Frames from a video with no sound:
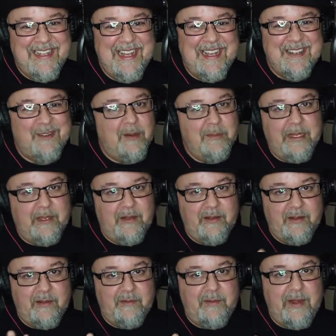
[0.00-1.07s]
Don't make
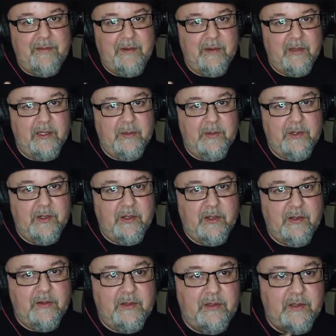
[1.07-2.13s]
yourself ravioli when you're
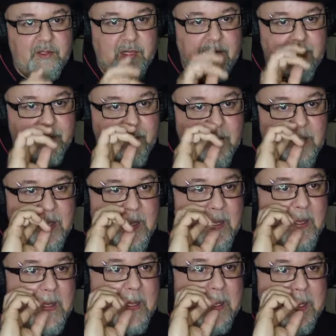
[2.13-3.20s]
in the shop.
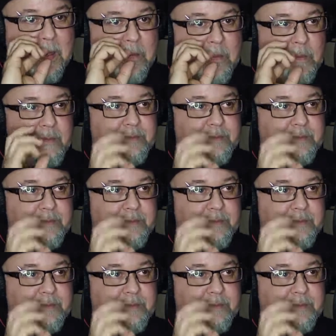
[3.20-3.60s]
So